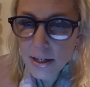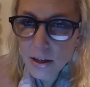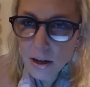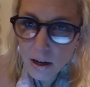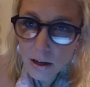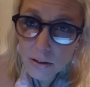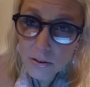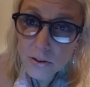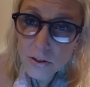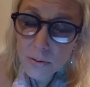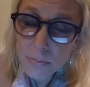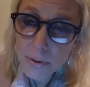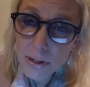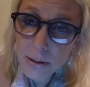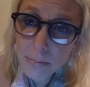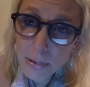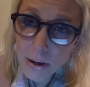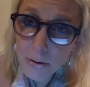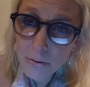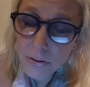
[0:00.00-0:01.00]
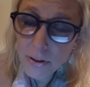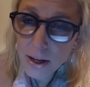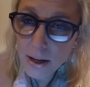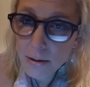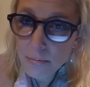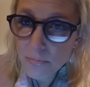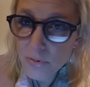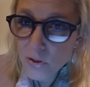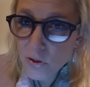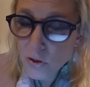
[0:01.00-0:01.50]
it all to be about
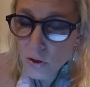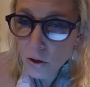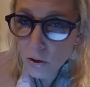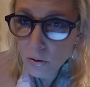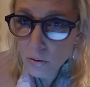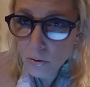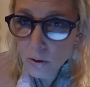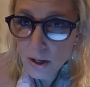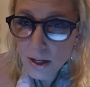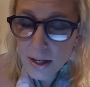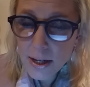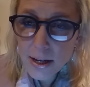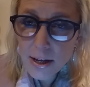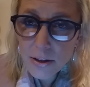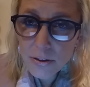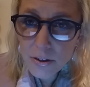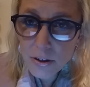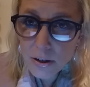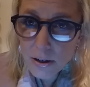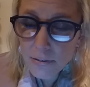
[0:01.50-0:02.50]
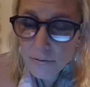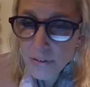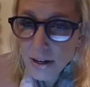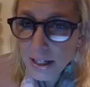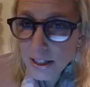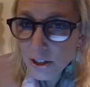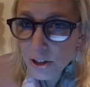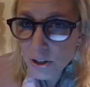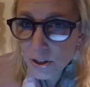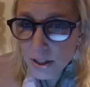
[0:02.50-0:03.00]
them. So they're
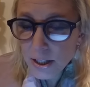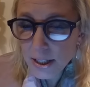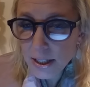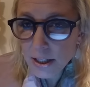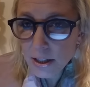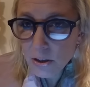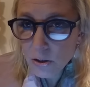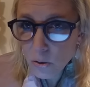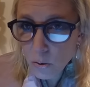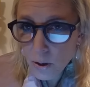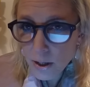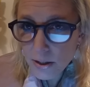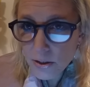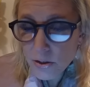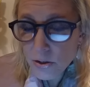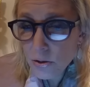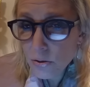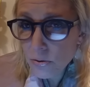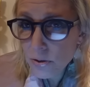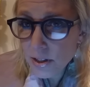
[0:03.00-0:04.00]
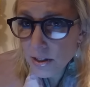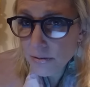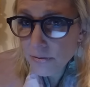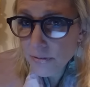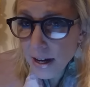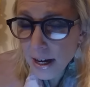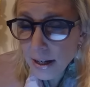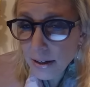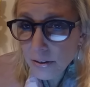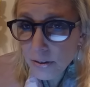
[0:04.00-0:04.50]
eventually going to
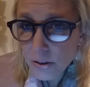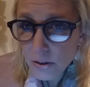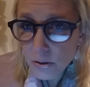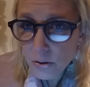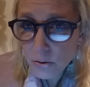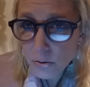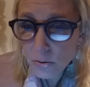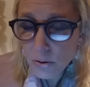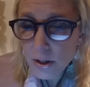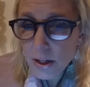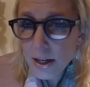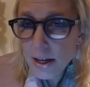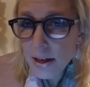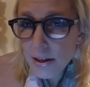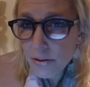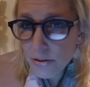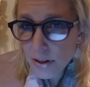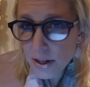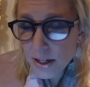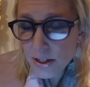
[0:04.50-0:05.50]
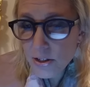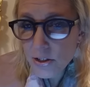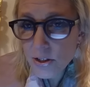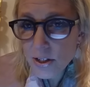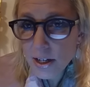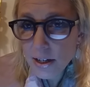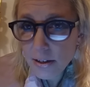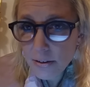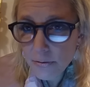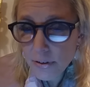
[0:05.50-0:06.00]
devalue this
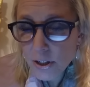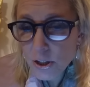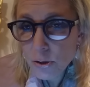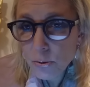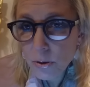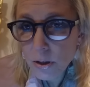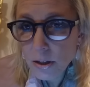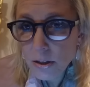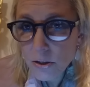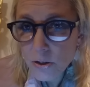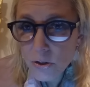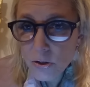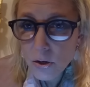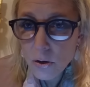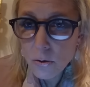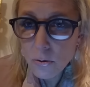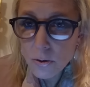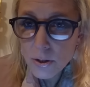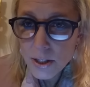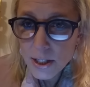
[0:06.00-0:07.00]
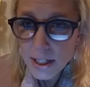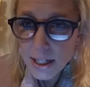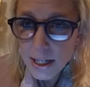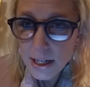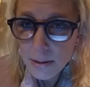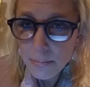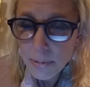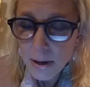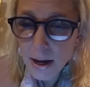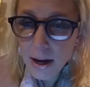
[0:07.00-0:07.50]
individual. So to
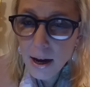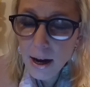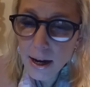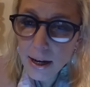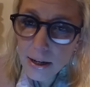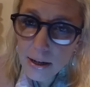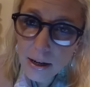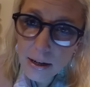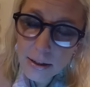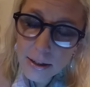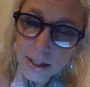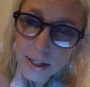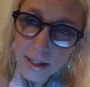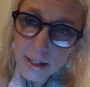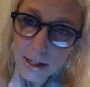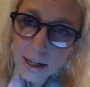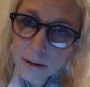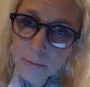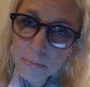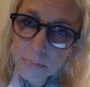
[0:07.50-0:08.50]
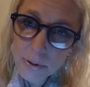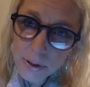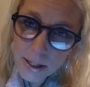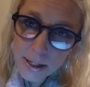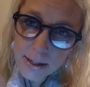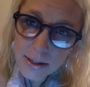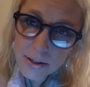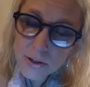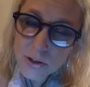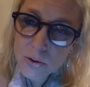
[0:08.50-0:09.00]
keep a hierarchy in
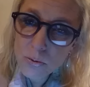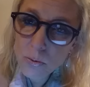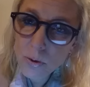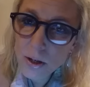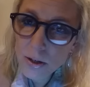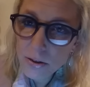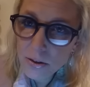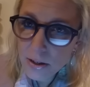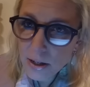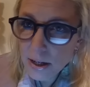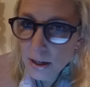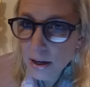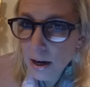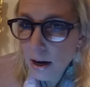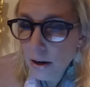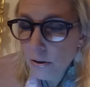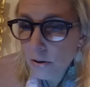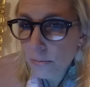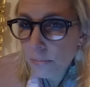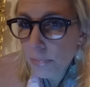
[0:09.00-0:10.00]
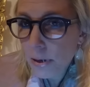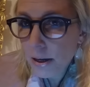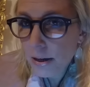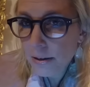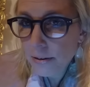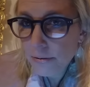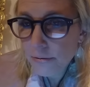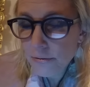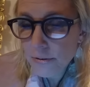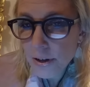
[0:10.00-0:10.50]
place where they are
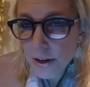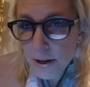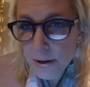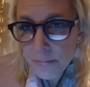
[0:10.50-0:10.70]
above